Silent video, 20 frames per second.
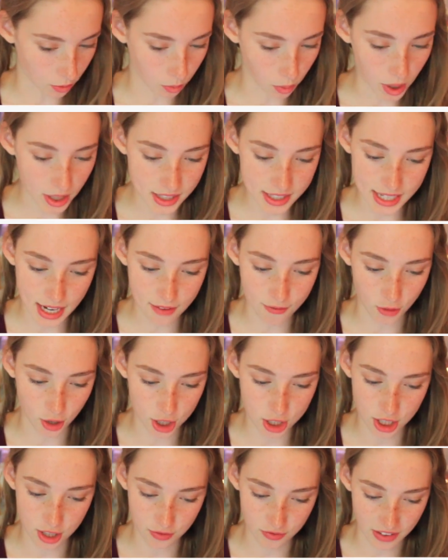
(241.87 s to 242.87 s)
What
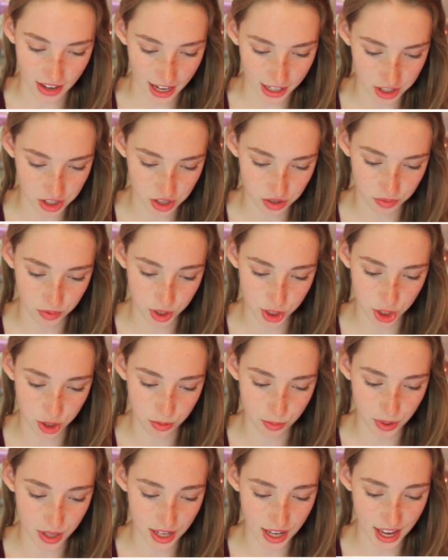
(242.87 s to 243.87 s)
divergent faction would
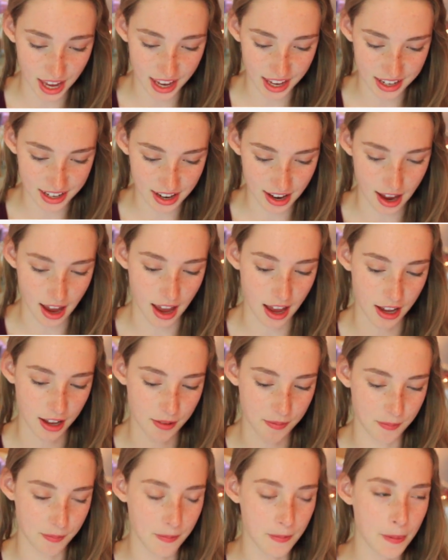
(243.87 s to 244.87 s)
you be in?
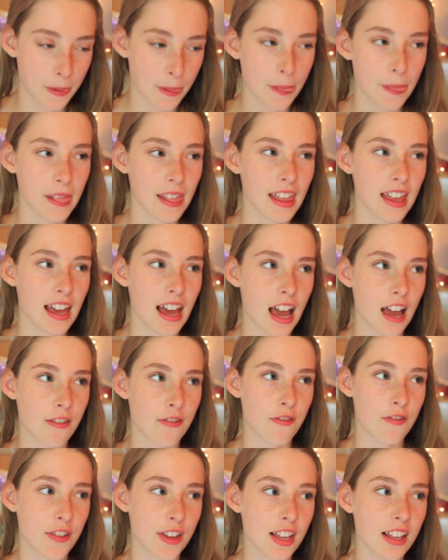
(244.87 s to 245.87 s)
Um, I
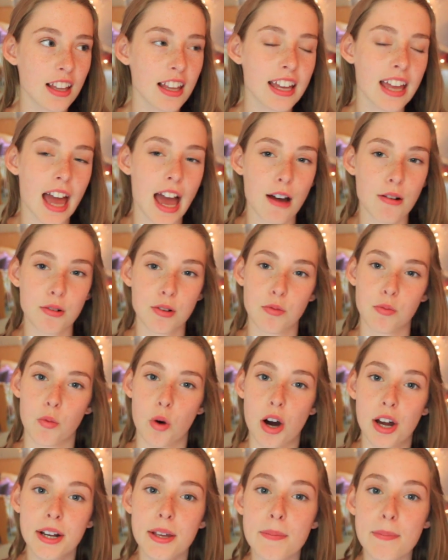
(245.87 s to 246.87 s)
feel like I would
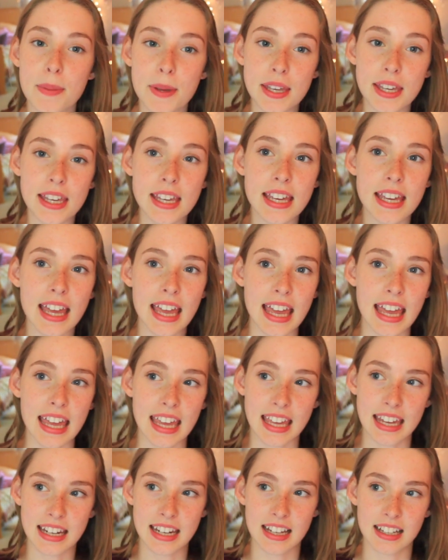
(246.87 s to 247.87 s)
want to be
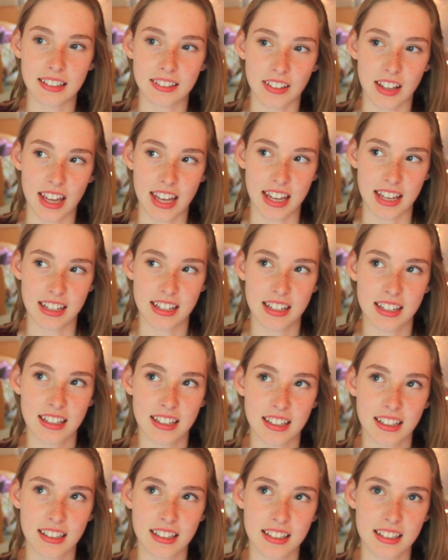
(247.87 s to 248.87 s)
in like,
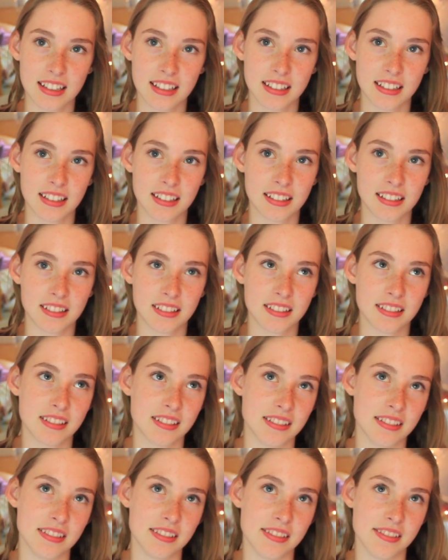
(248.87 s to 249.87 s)

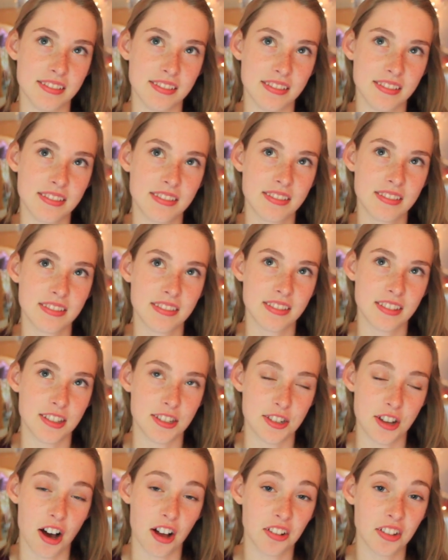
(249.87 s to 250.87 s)
mm,
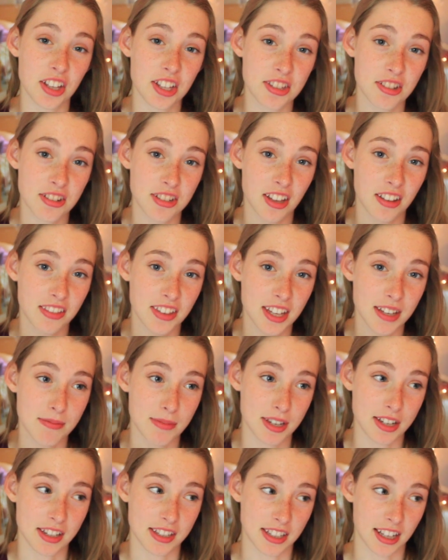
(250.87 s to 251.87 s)
Dauntless or something
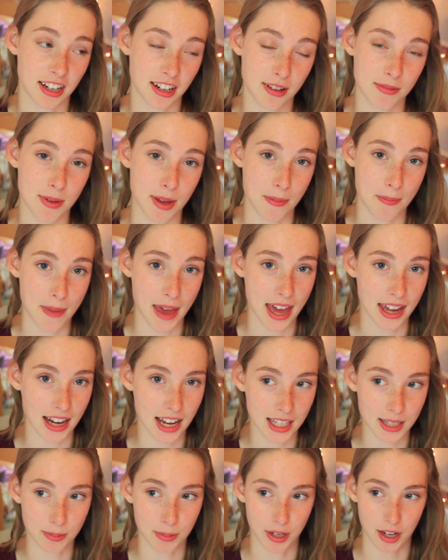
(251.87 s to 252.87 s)
because then I could be a
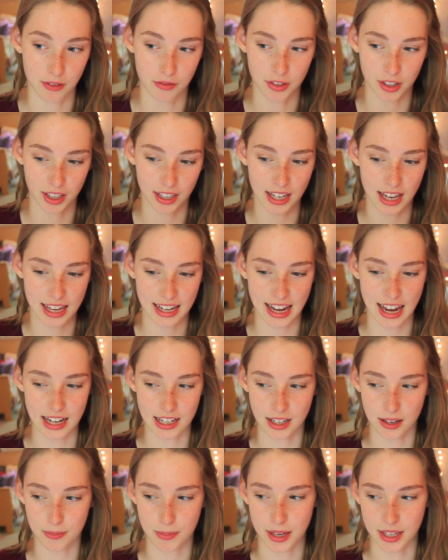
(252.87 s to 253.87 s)
badass, but I feel like I'd
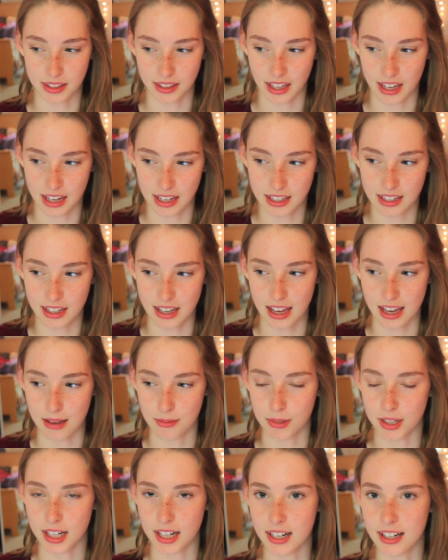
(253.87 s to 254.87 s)
end up in like
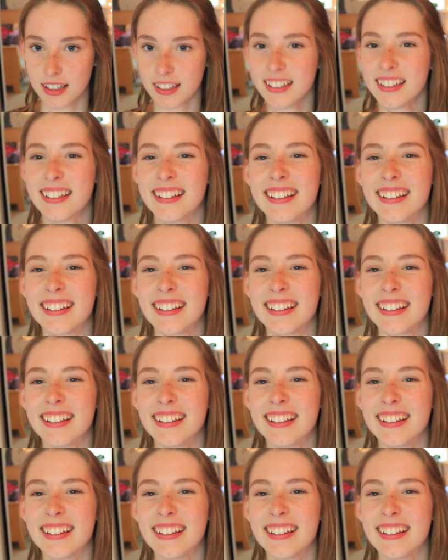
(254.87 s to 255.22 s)
Amity.